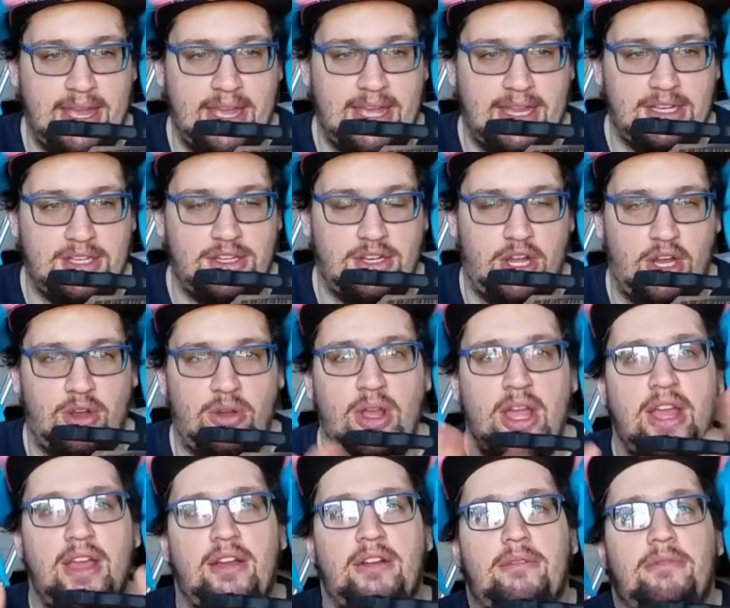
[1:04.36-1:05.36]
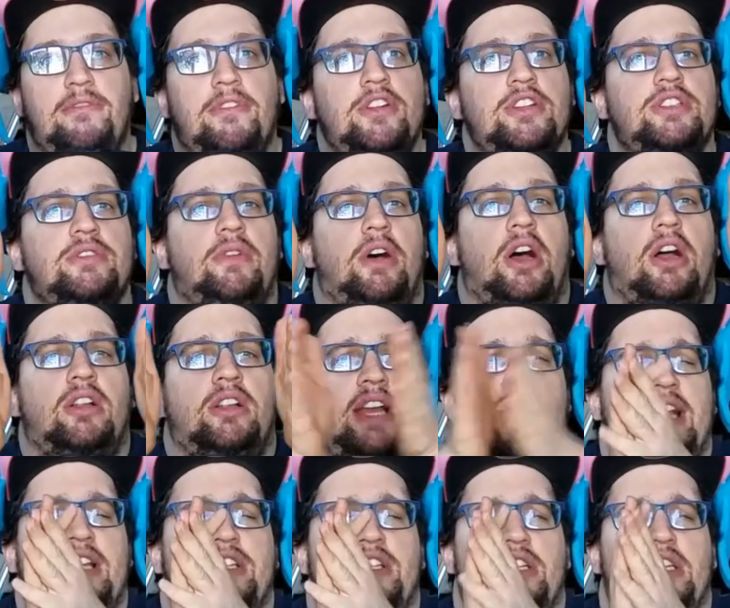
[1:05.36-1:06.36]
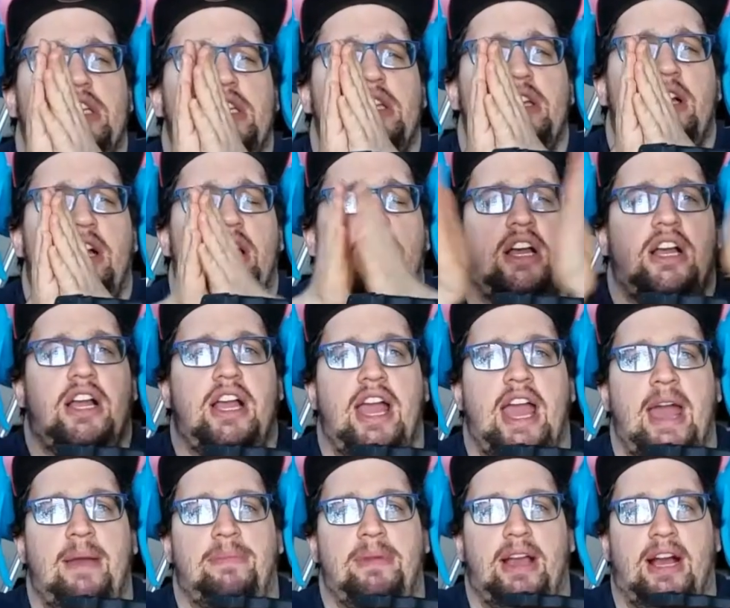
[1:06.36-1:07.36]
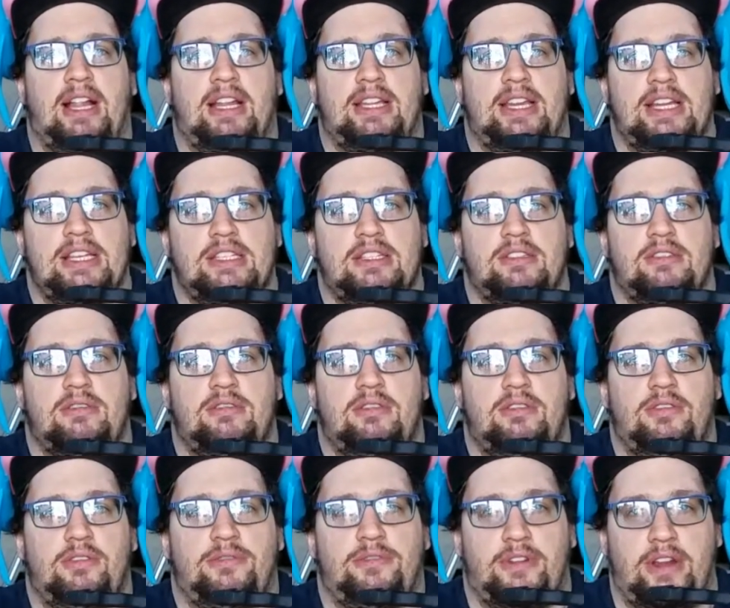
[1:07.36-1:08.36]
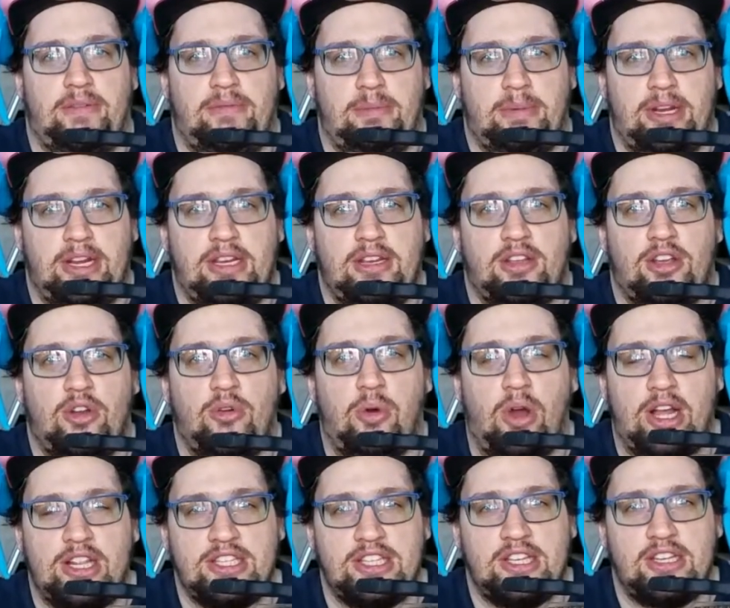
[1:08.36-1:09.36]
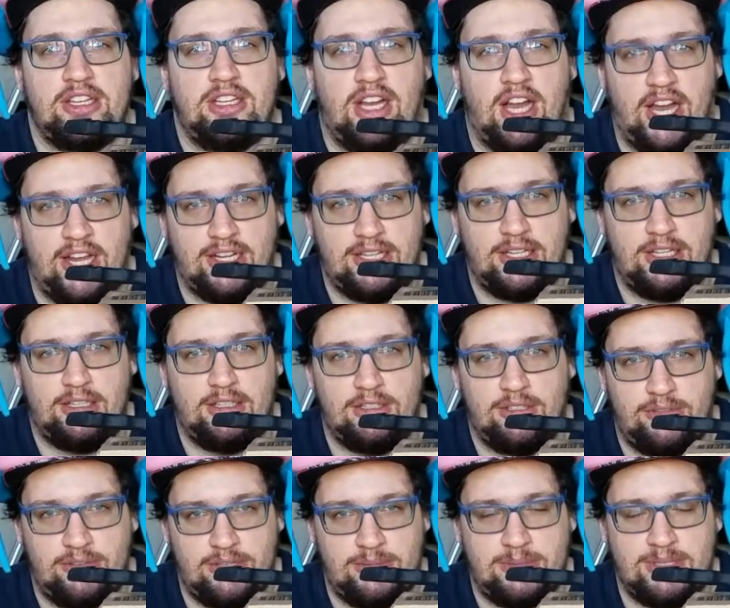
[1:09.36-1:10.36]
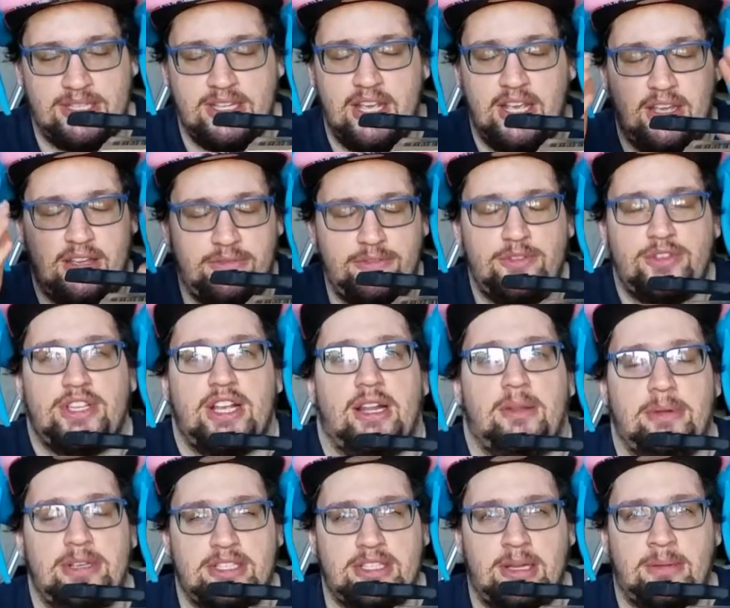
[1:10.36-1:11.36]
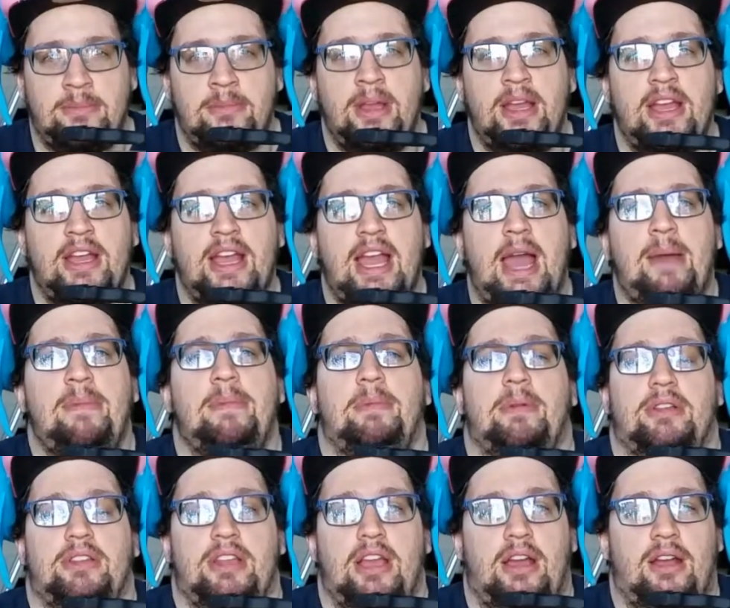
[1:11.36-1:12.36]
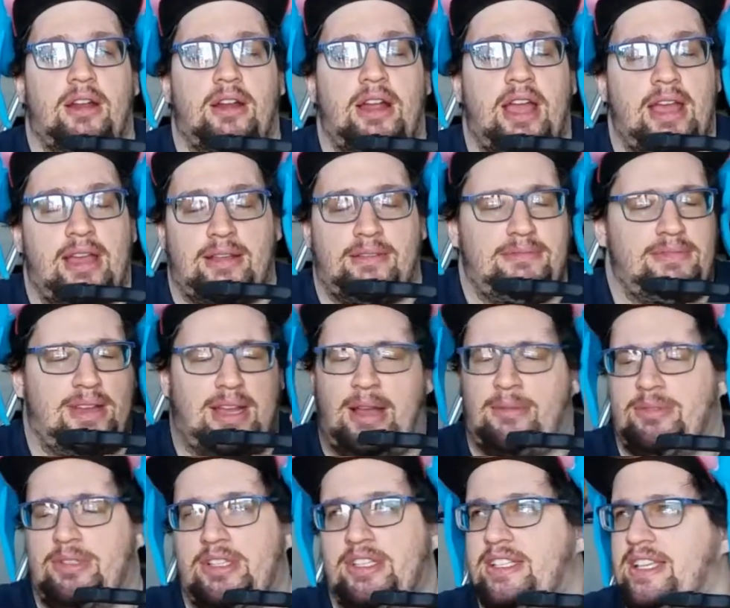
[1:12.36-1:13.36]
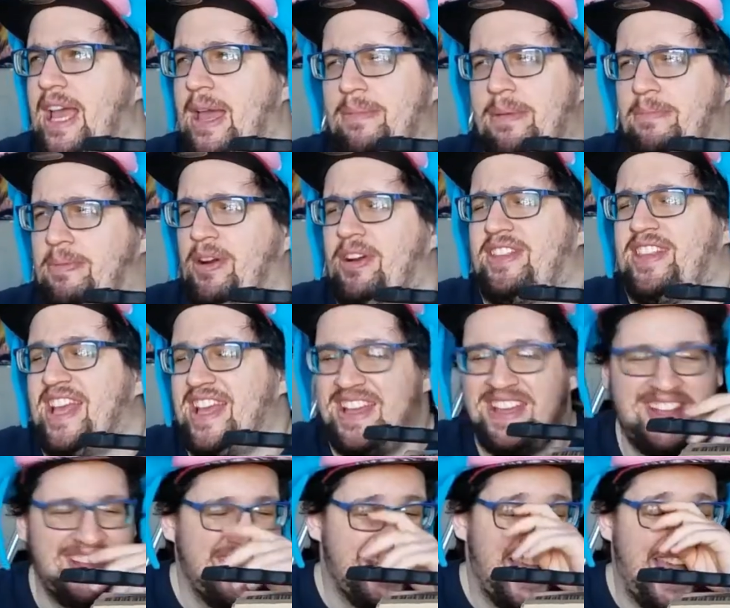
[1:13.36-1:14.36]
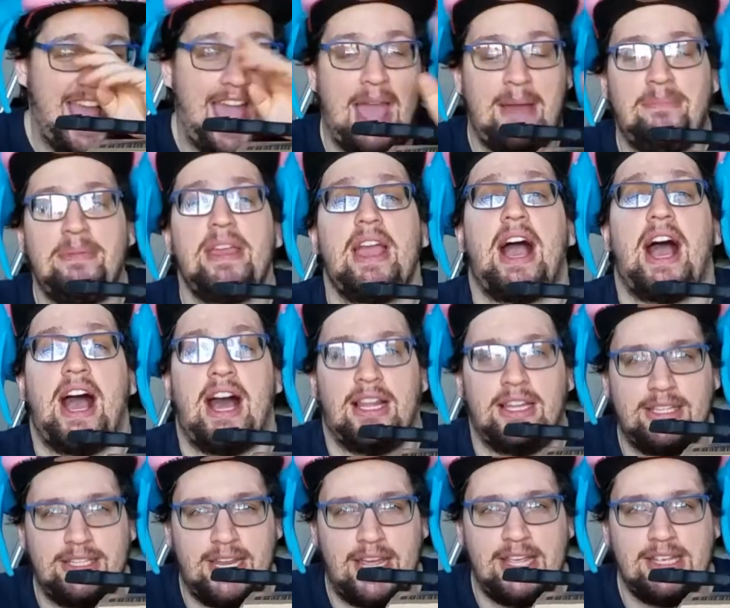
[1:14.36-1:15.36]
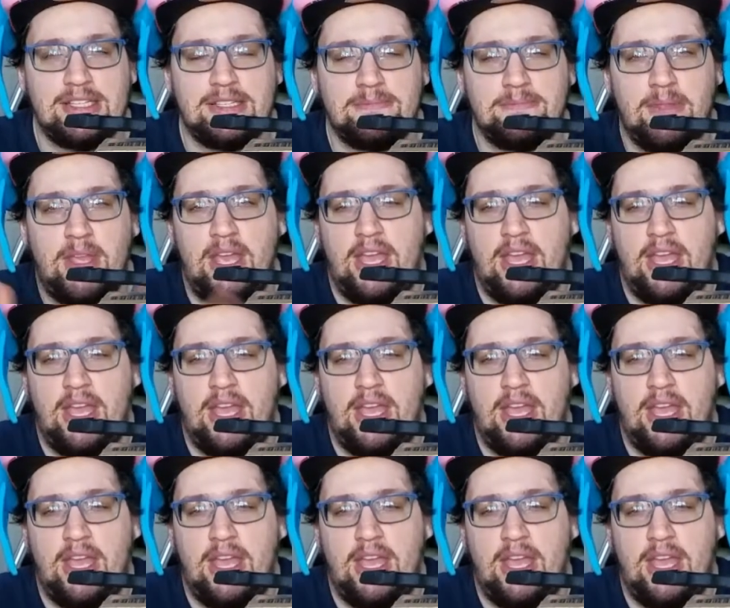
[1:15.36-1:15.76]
and you know, first of all, actually, uh, happy holidays for everybody. Kwanzaa, Hanukkah, Christmas. If you celebrate something, happy birthday. Or I was gonna say happy birthday. Happy holidays.